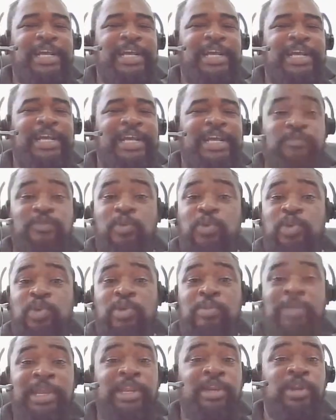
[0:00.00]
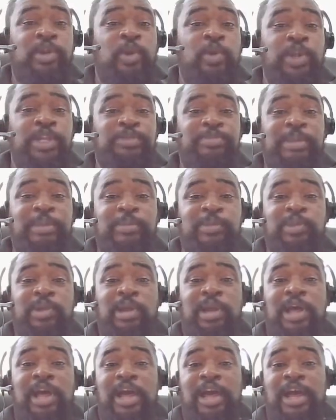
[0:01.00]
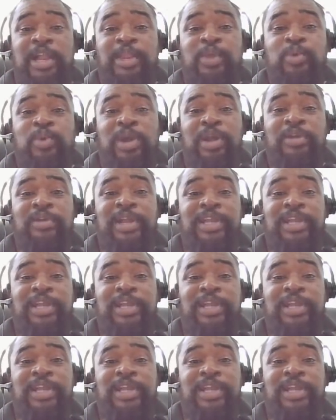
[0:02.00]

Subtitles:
address your phone number and encourage people to call you,